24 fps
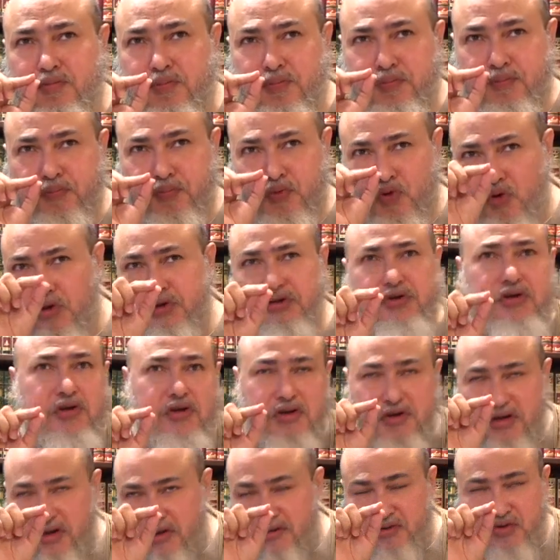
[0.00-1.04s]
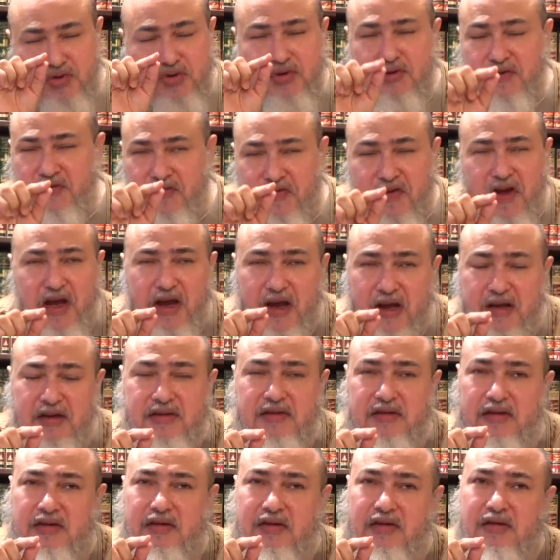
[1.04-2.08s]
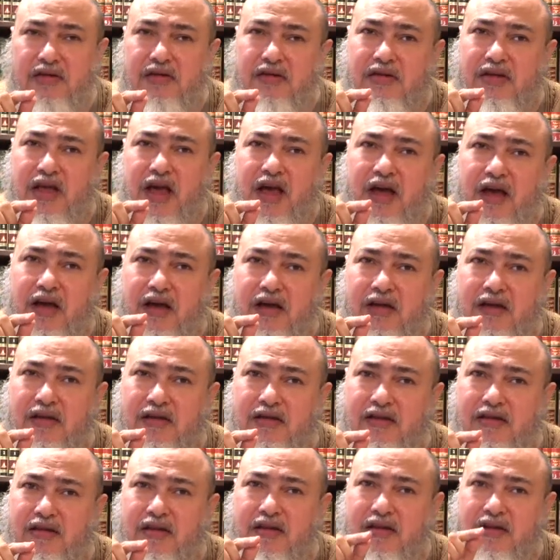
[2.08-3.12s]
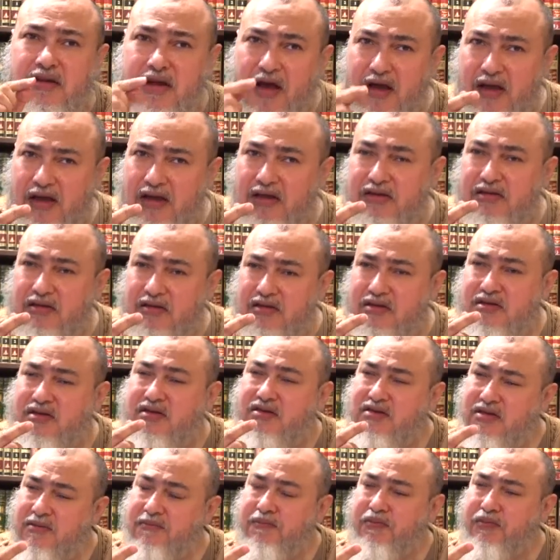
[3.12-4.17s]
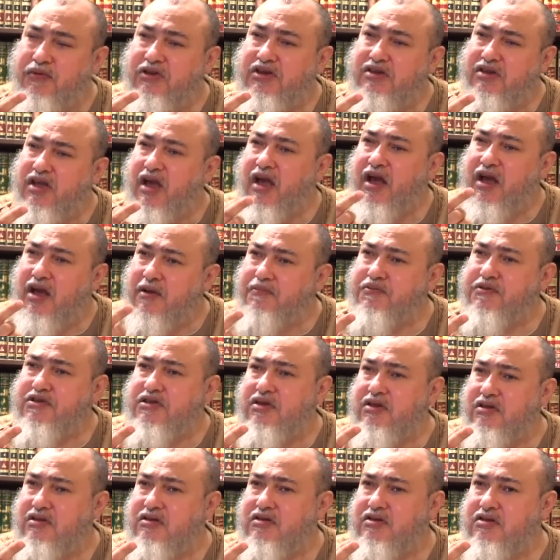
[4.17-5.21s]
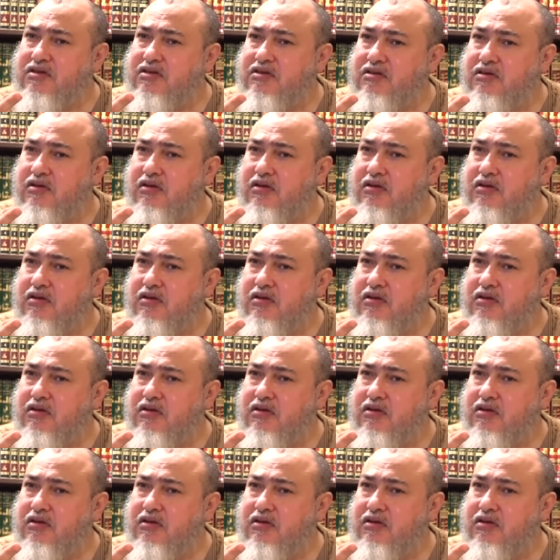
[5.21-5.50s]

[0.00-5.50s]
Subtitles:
pointing to the fact that the night is simply the absence